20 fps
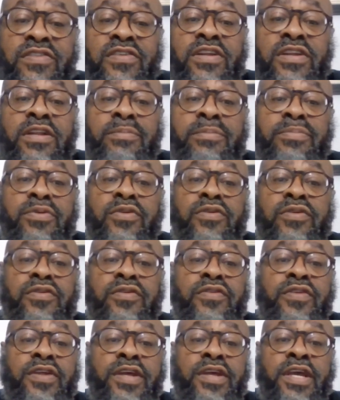
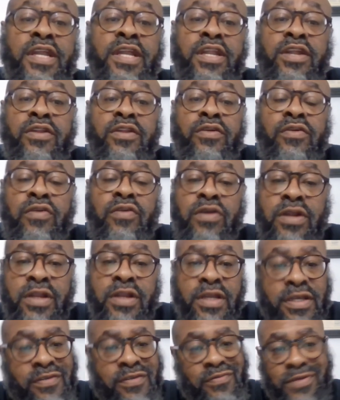Clippers and the New York
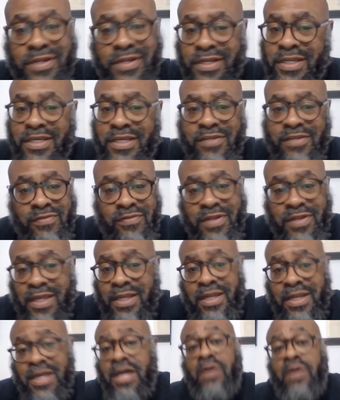Knicks. Well, the Knicks was like,
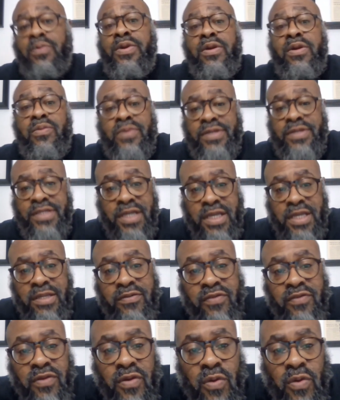nah, we don't want
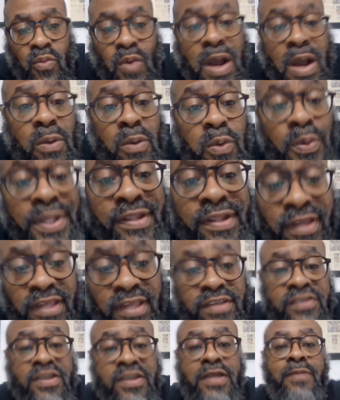James. Why would we take
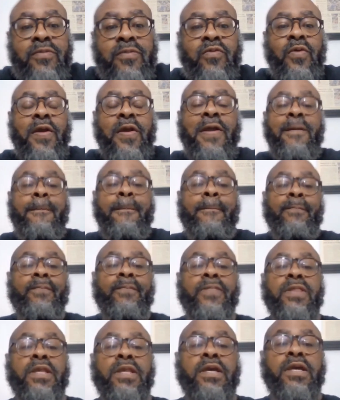James, right?
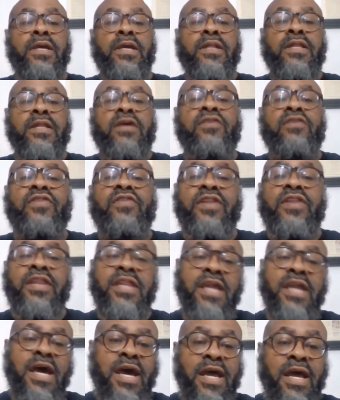There's
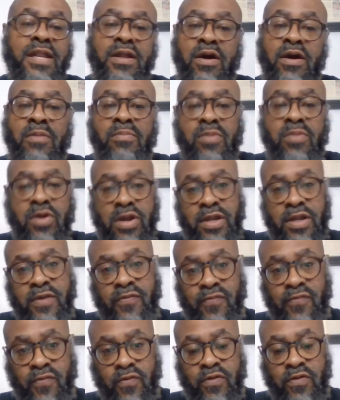not a market
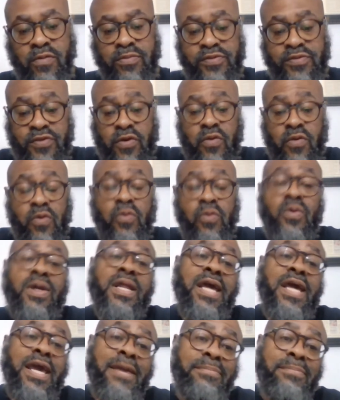for him. So what
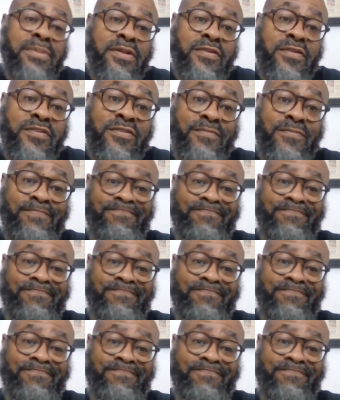happens?